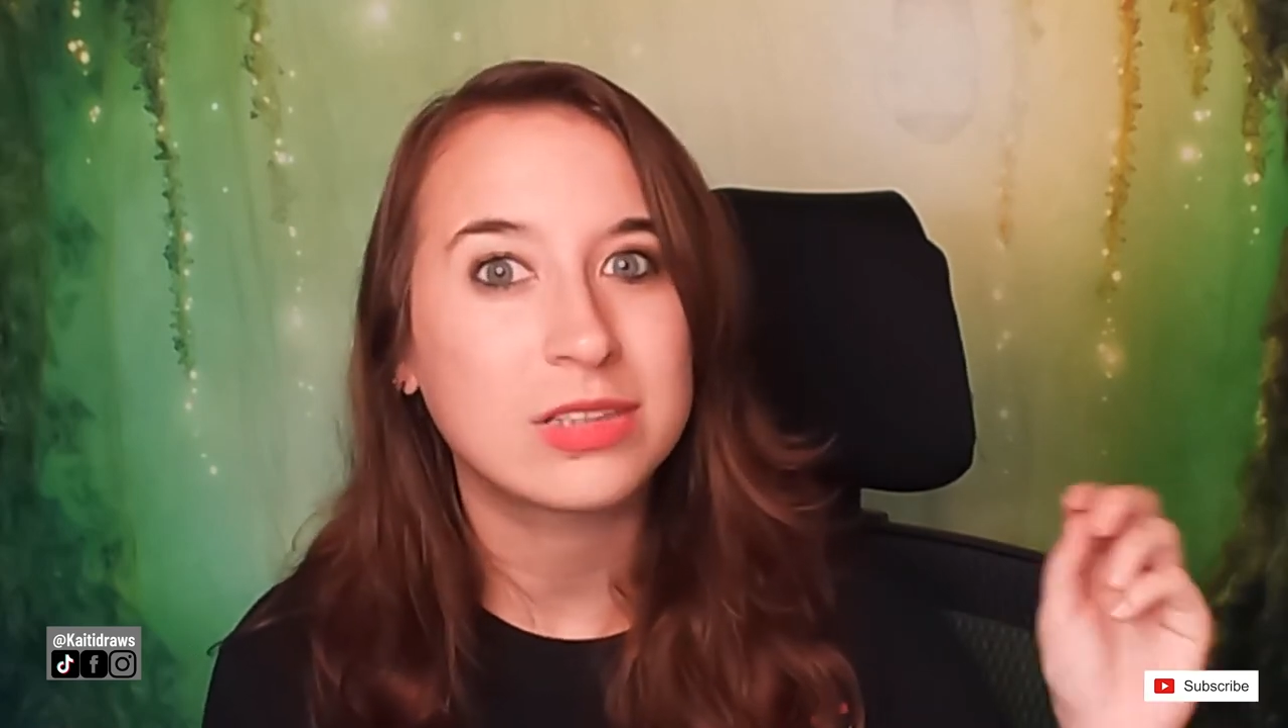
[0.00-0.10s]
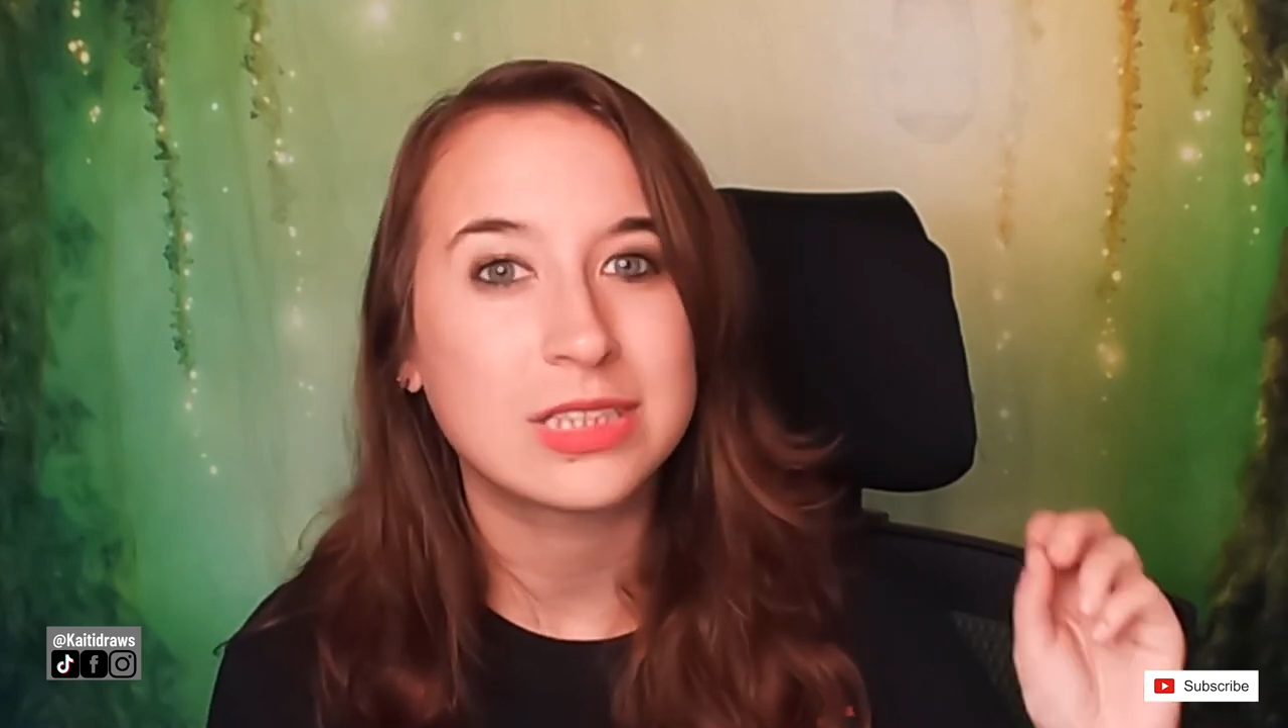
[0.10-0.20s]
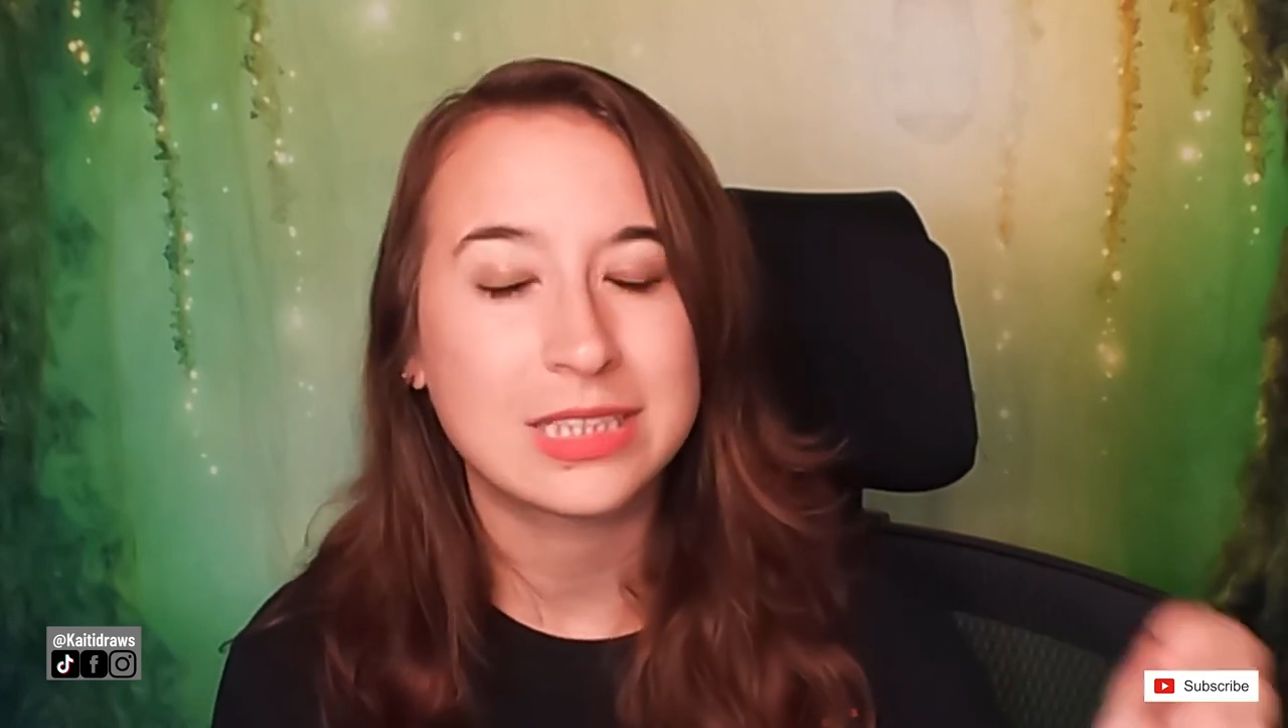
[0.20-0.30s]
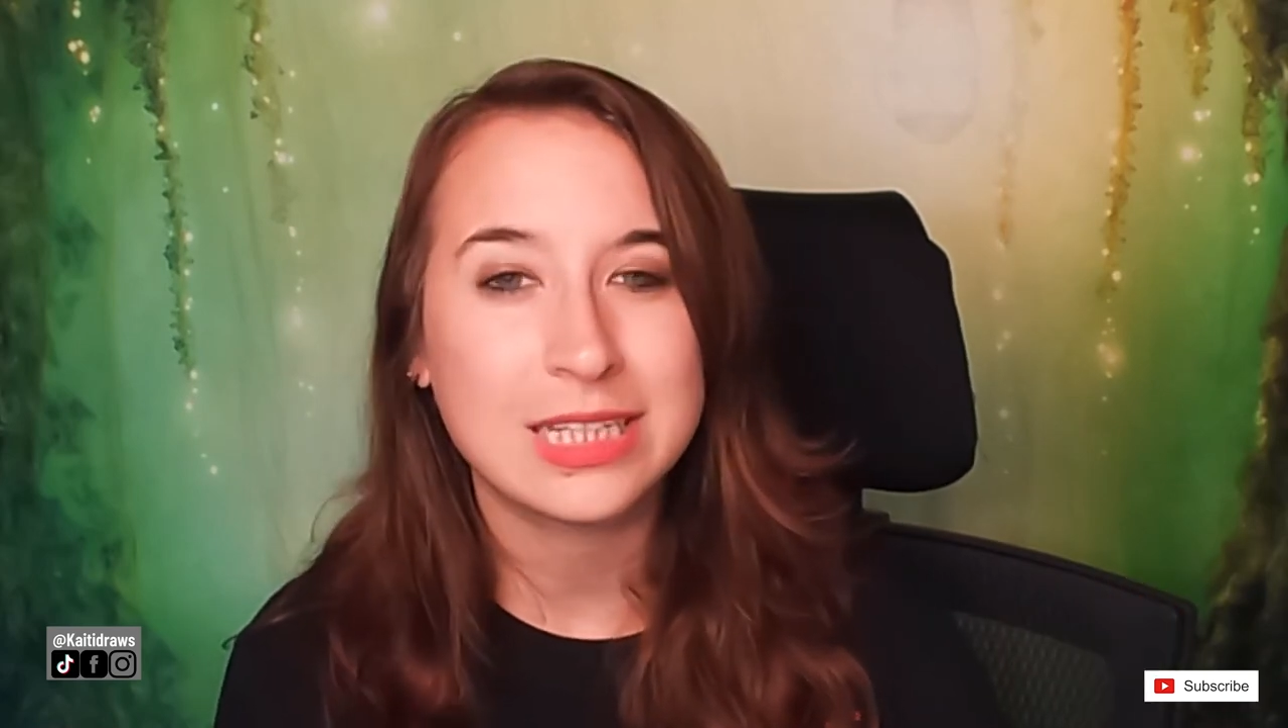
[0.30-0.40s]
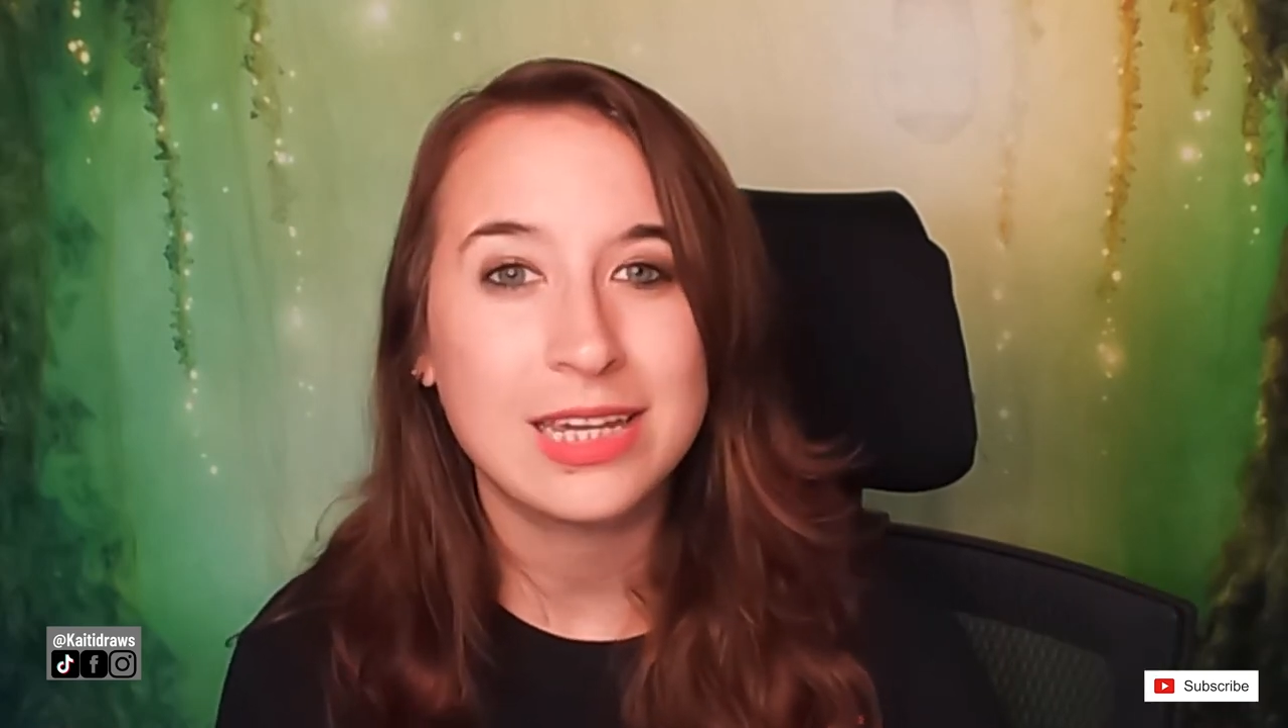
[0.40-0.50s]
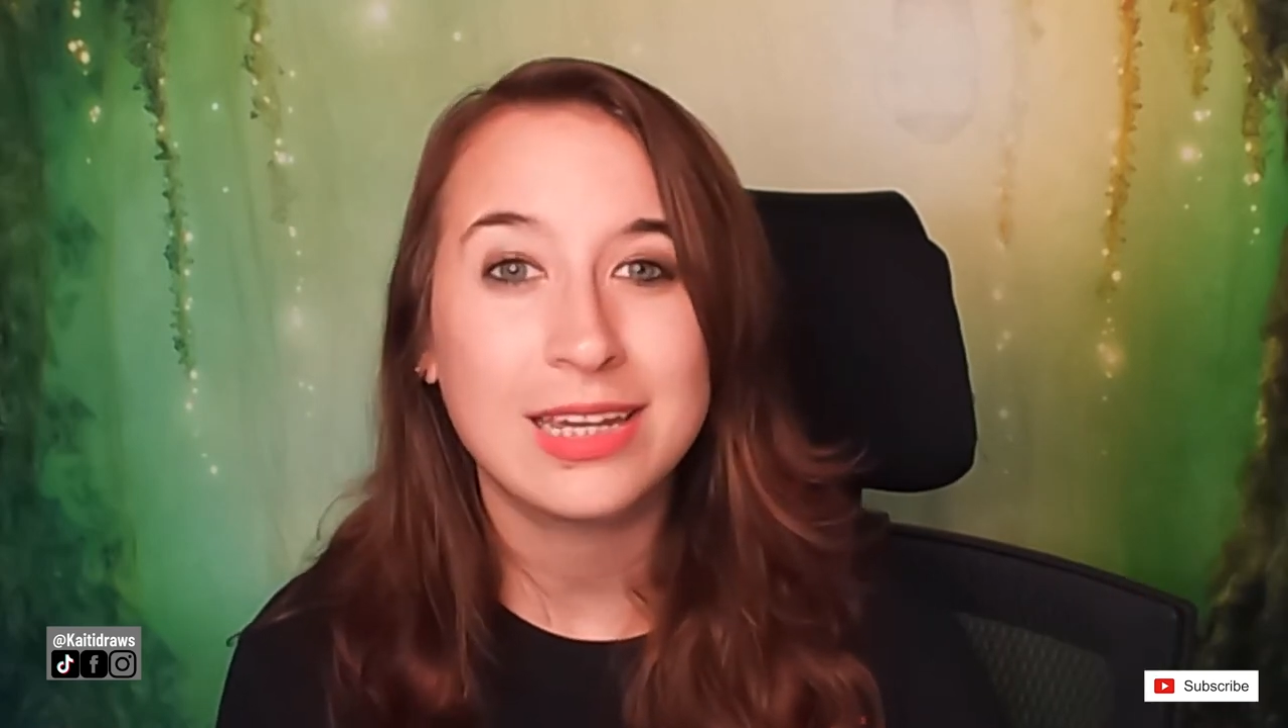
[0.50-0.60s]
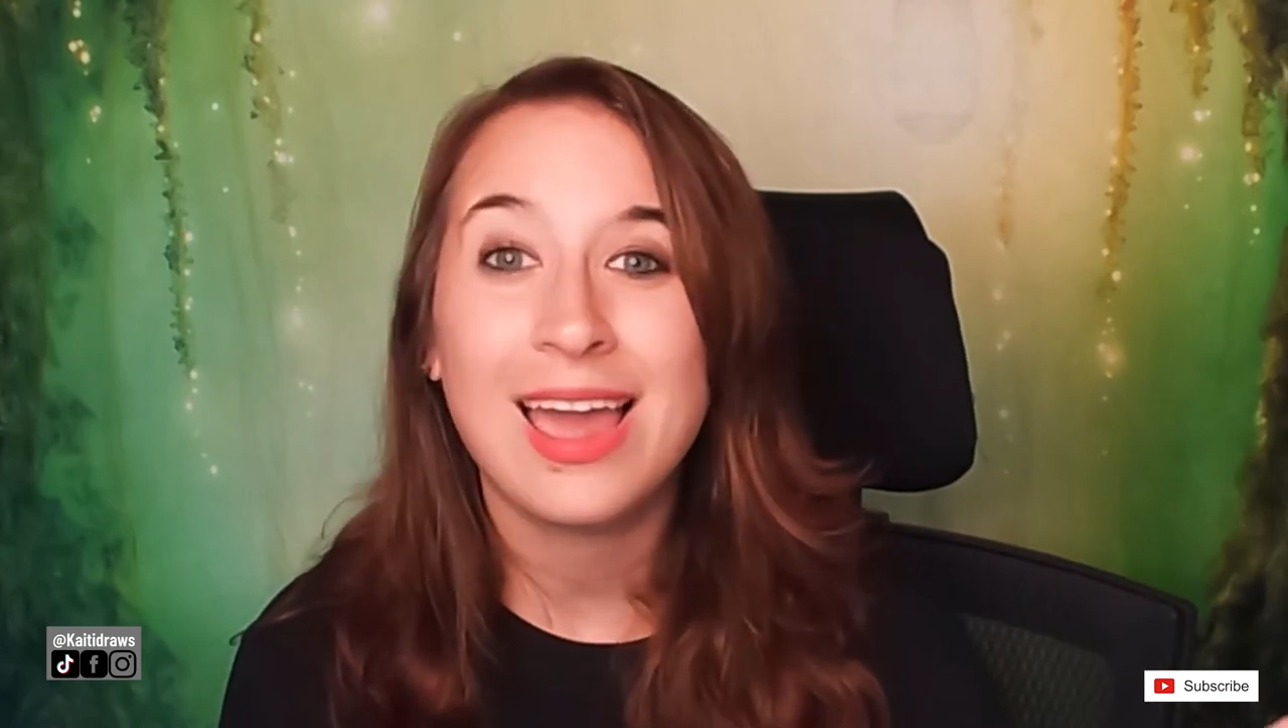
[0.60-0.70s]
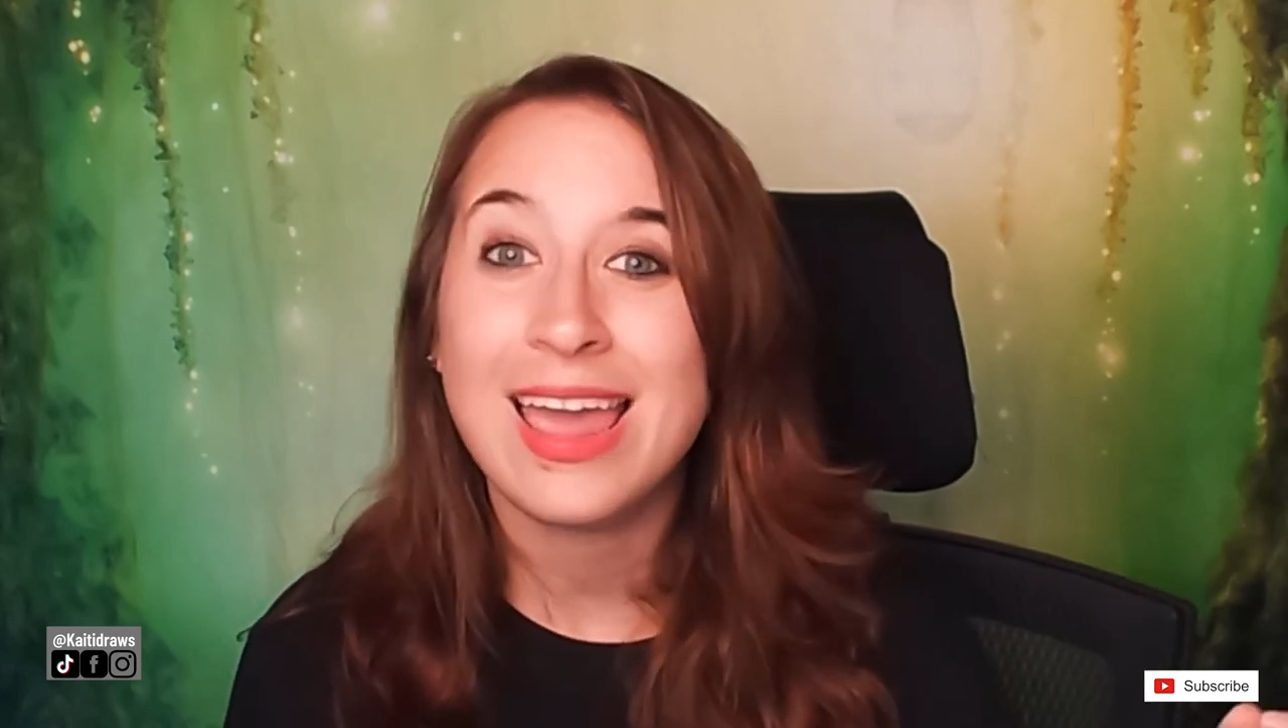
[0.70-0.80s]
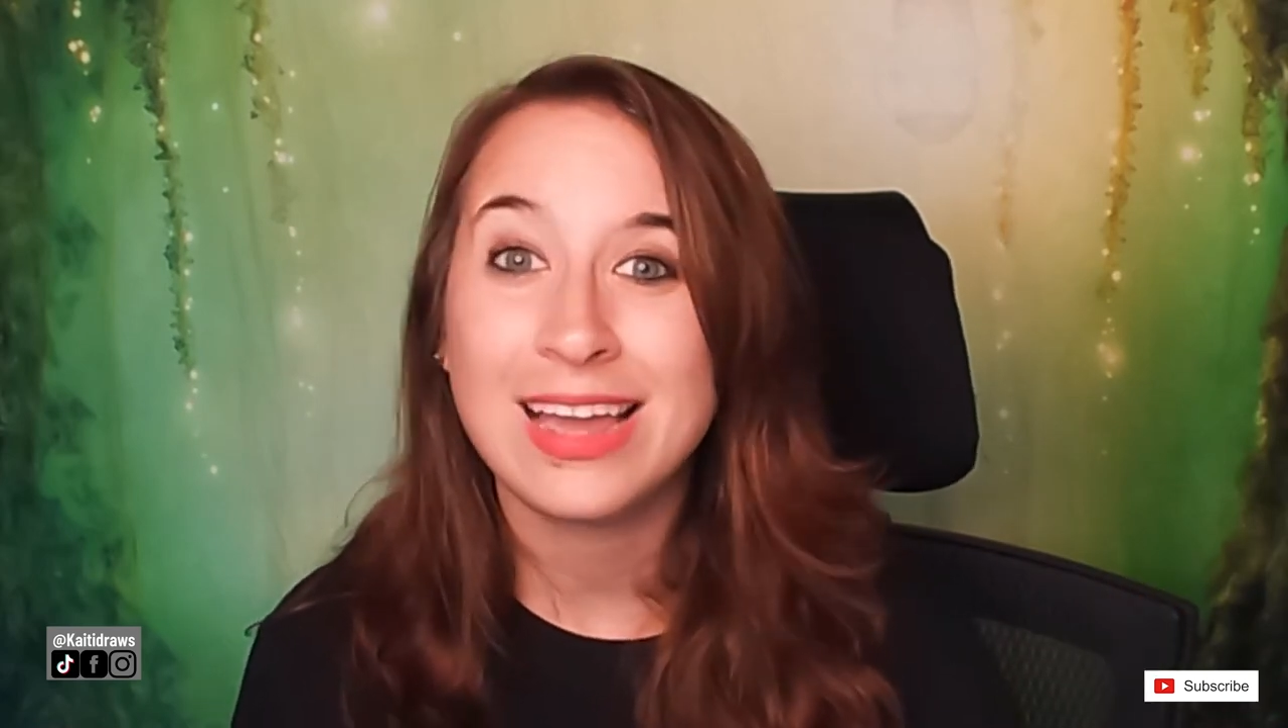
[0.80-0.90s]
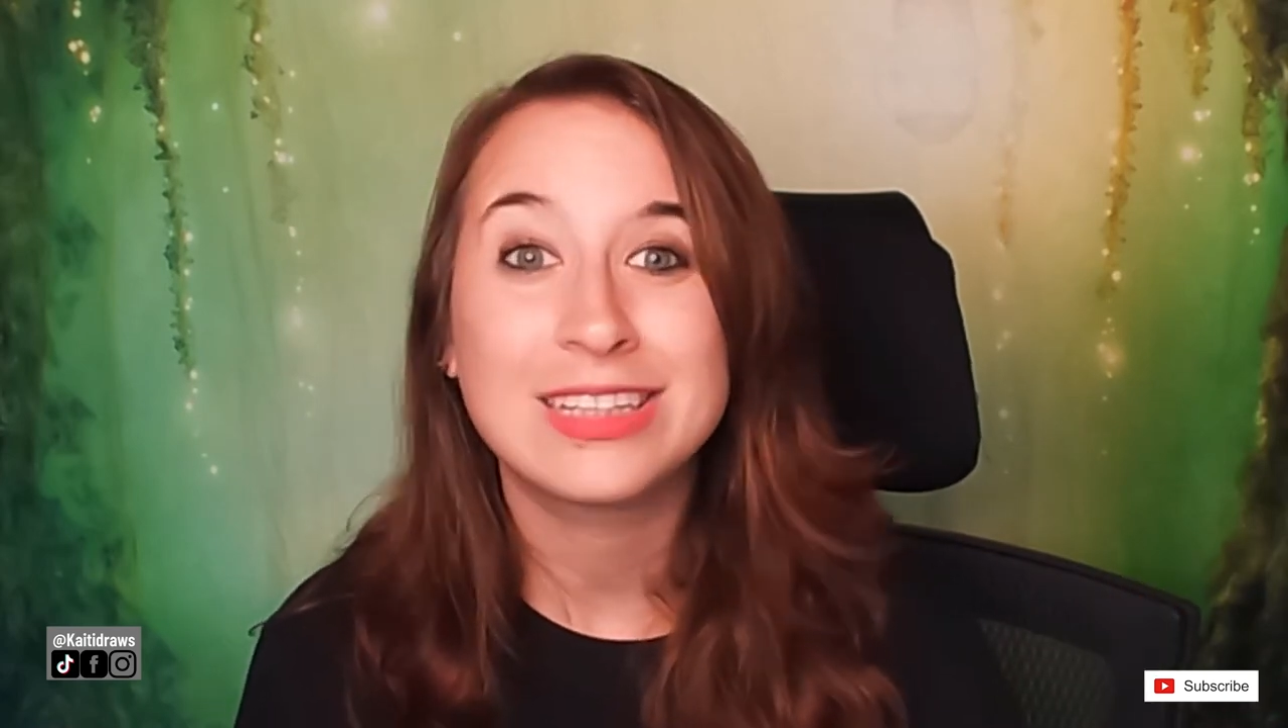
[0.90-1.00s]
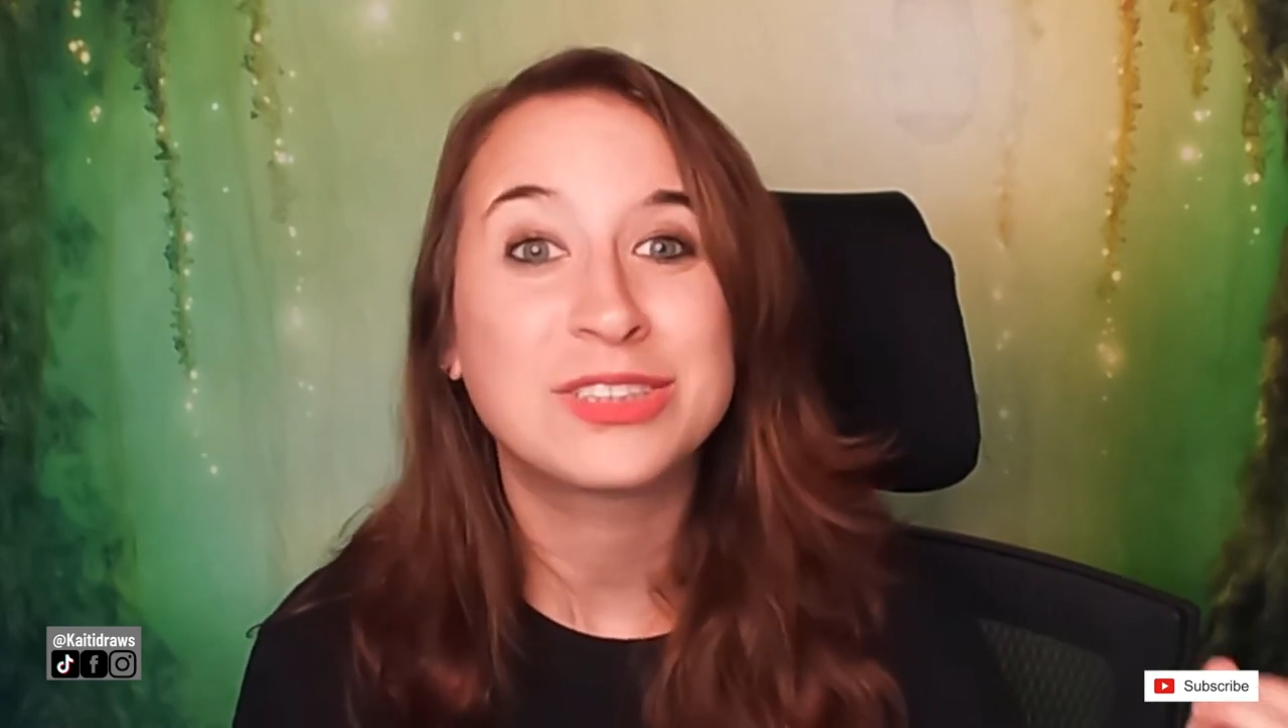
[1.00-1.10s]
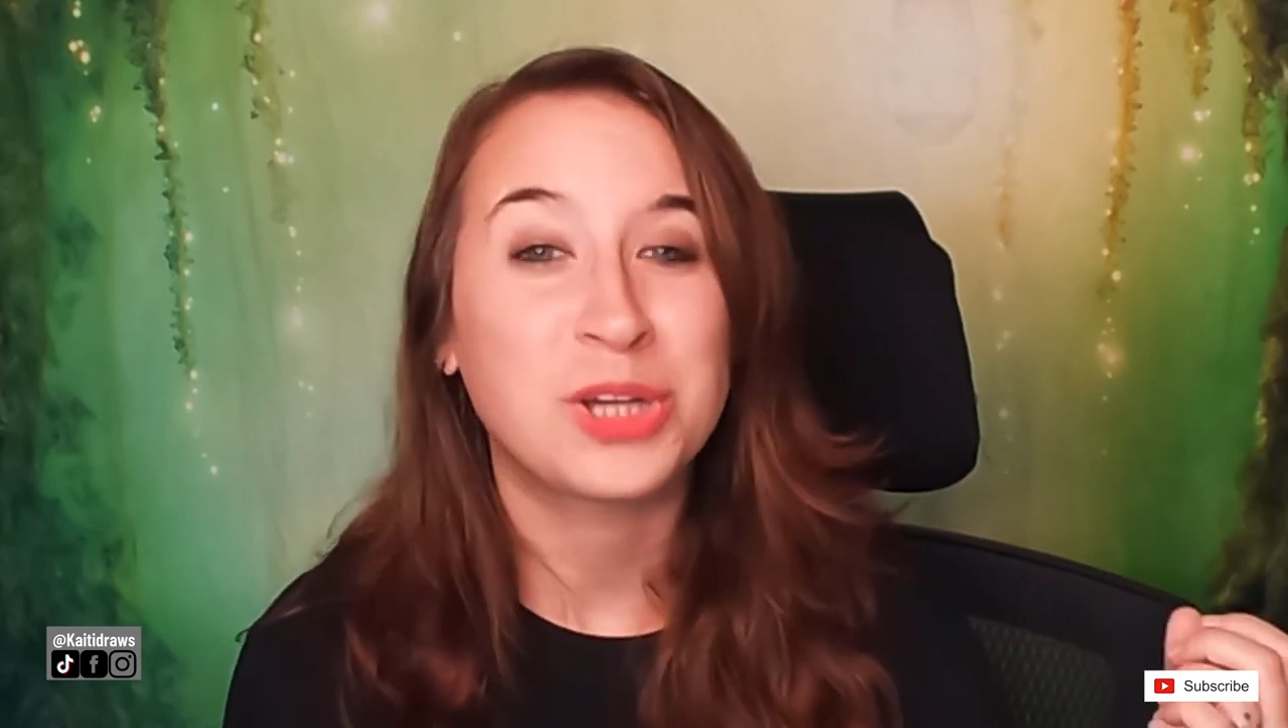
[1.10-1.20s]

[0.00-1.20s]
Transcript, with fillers: to see and